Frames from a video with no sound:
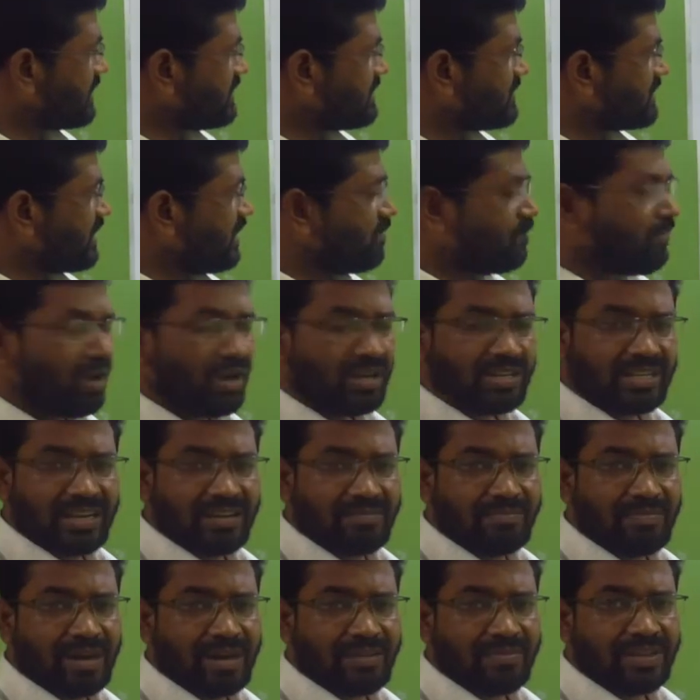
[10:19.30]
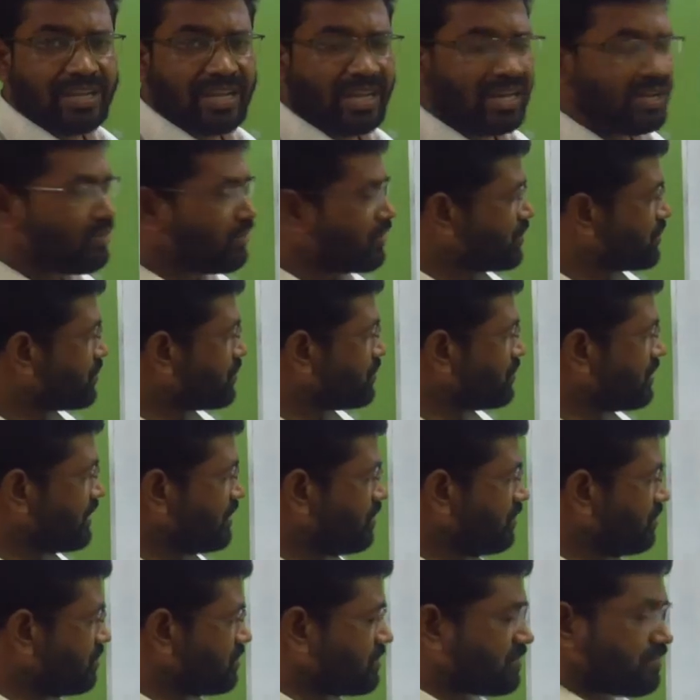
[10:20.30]
a modal verb here, we should
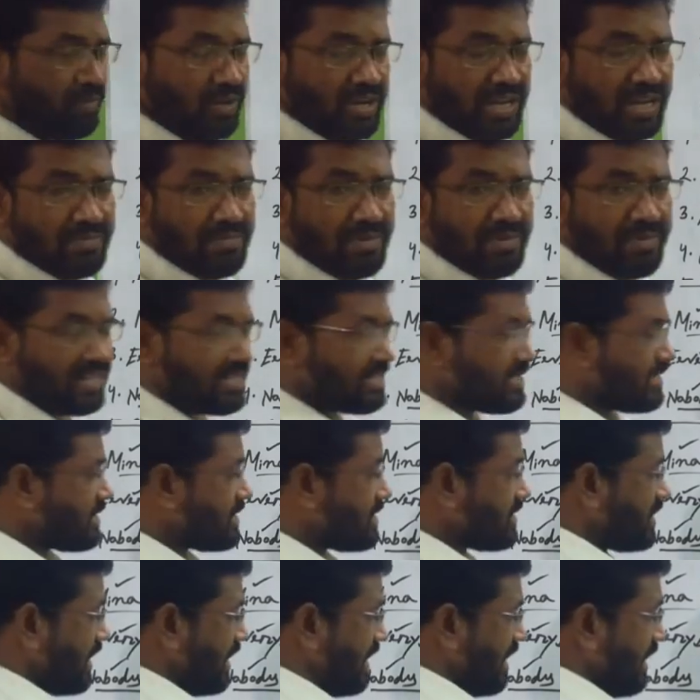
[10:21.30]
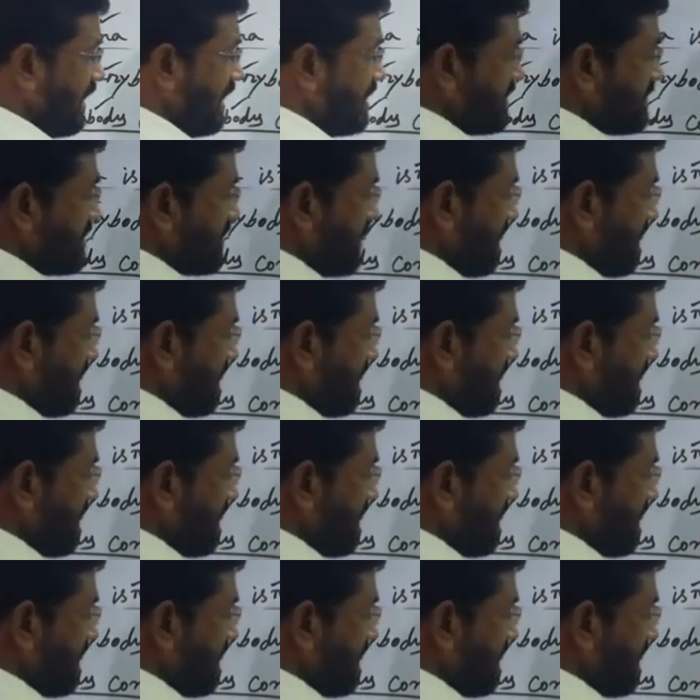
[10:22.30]
use modal verb as